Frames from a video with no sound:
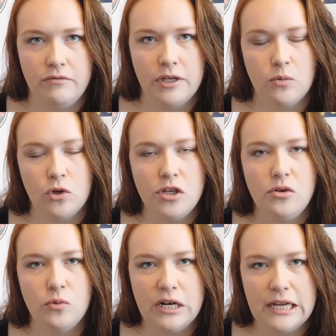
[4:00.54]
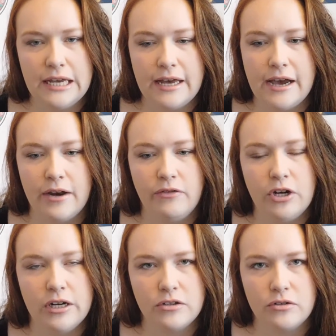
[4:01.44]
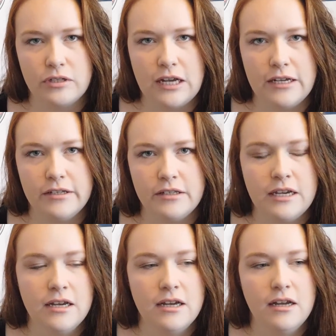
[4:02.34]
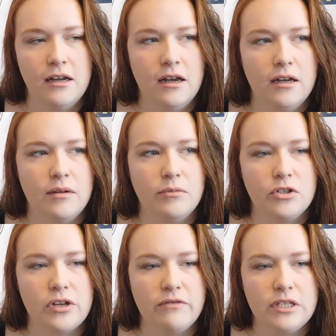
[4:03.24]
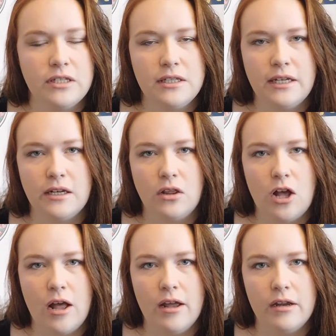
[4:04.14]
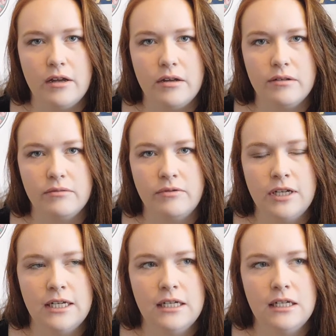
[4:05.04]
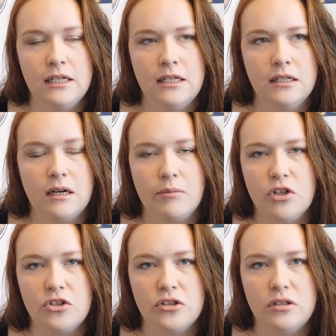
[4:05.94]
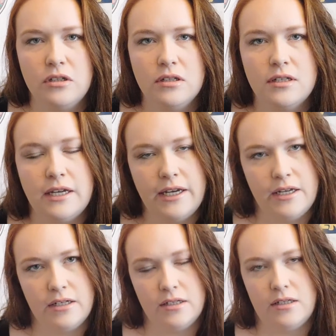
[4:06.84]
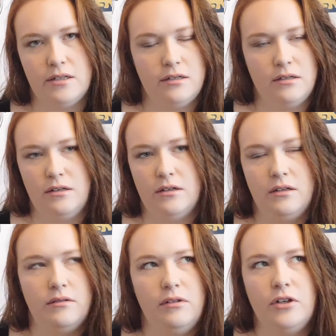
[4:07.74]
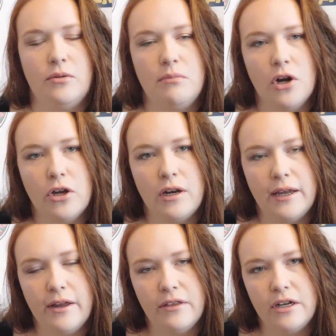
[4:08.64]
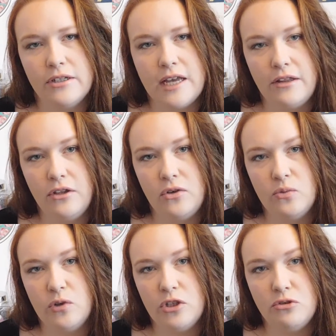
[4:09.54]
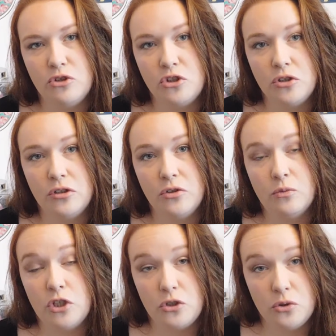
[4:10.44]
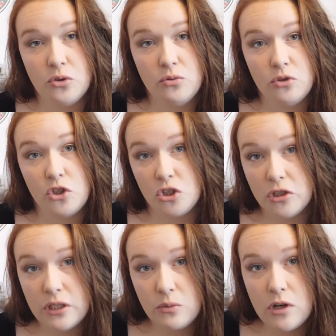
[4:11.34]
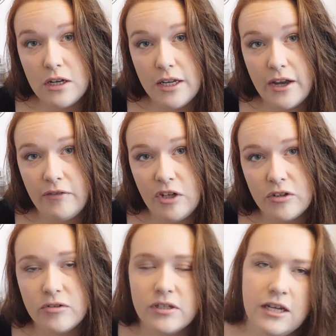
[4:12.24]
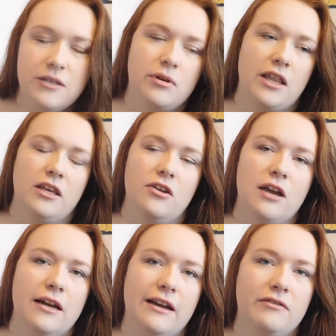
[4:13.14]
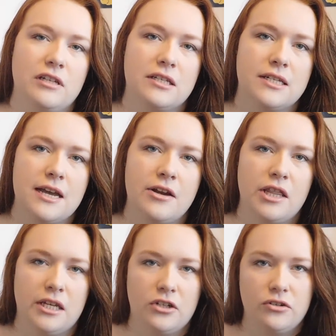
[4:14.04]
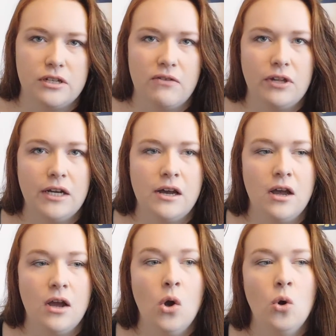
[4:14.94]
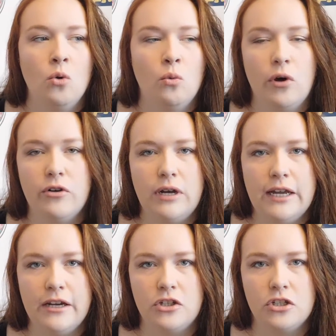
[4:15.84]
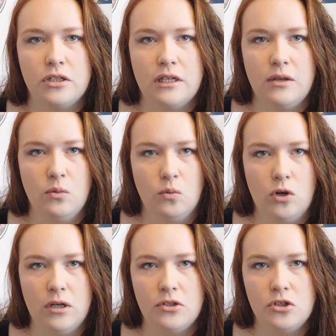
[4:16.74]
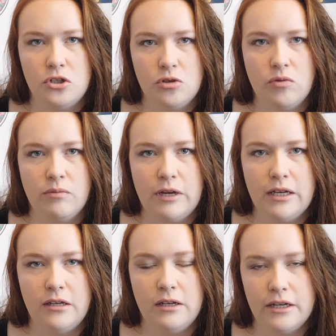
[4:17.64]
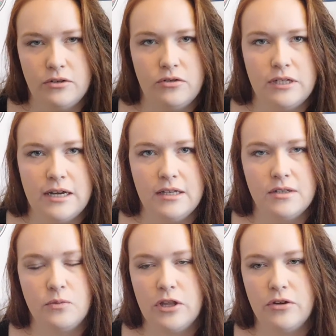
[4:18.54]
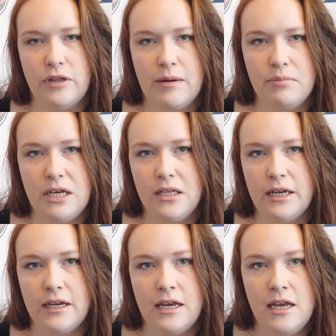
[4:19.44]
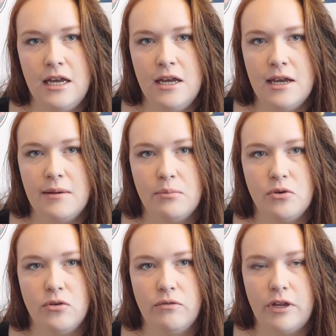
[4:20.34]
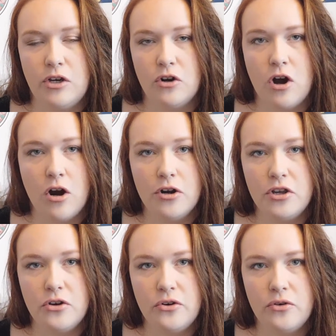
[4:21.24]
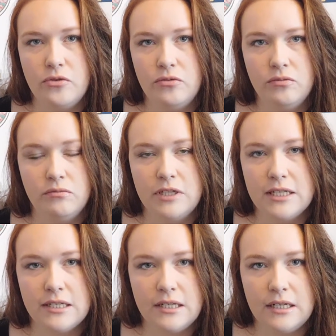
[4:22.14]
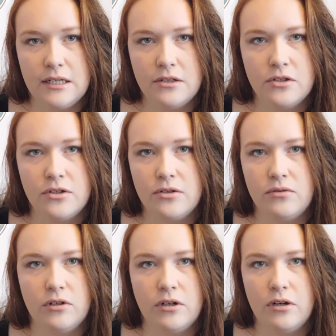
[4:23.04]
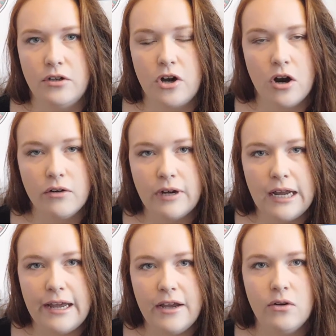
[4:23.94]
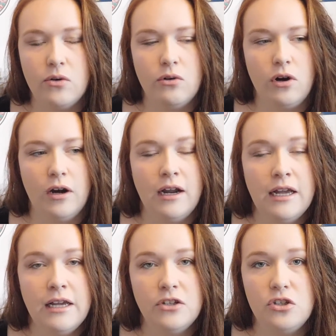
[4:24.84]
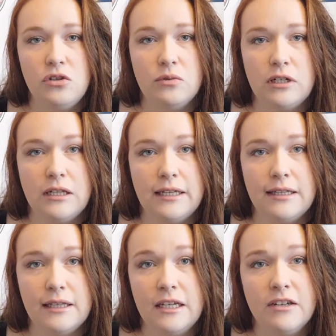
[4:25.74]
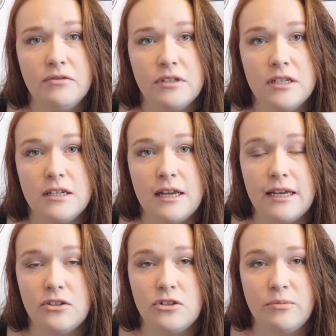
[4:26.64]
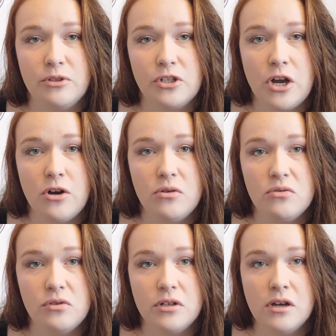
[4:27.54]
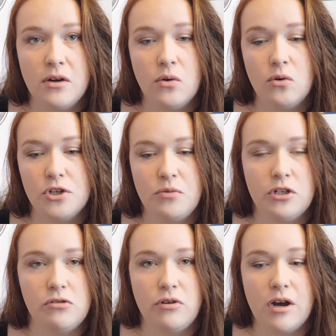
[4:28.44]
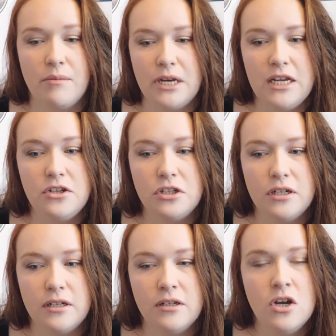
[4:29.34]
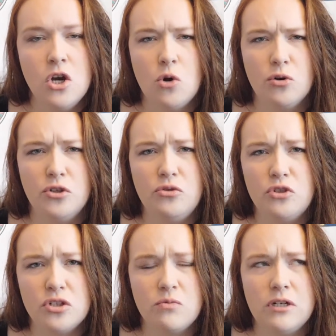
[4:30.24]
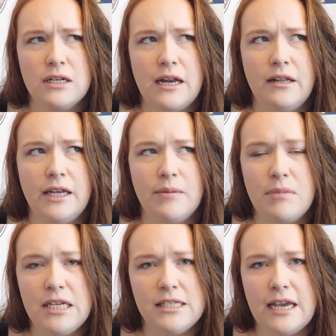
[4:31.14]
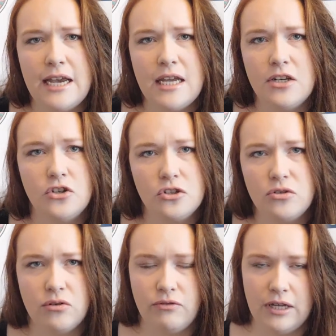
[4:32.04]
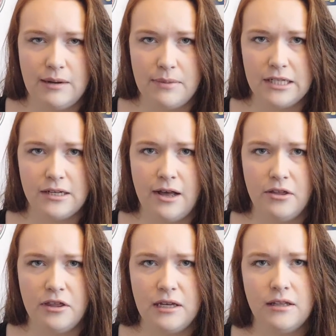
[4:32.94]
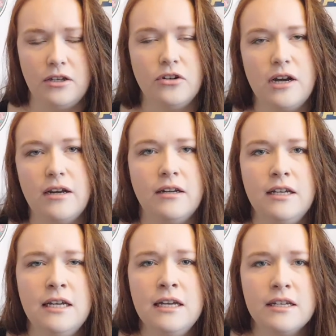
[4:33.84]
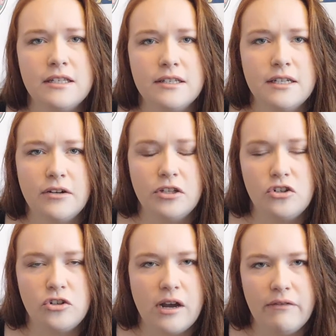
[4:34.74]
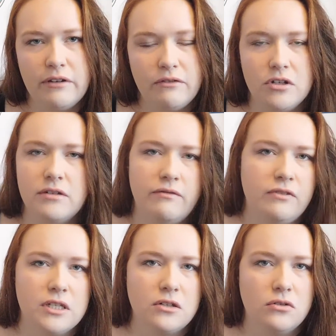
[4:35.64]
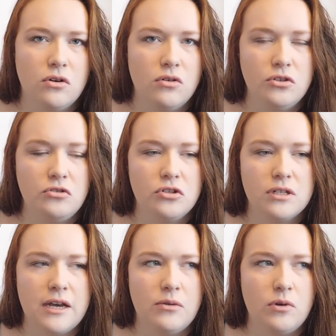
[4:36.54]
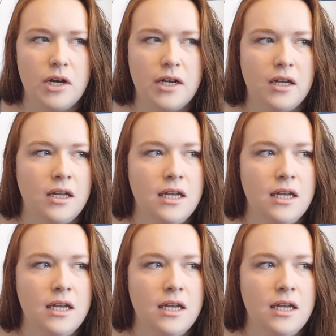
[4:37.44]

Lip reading: Like, what do you want to get out of your exercise? There's obviously like a lot of commercials and marketing out there telling you what you should want out of your exercise, but I think you kind of have to sit down and think to yourself, like, what do I actually want to do with my exercise? Whether that be like improve like your cardio distance or your heart rate, or do you want to like lift and get super toned, or do you want to do a combination, or do you just want to kind of like maintain and just do it for like a mental health thing? Like you're not necessarily striving for some physical goal, you just kind of want to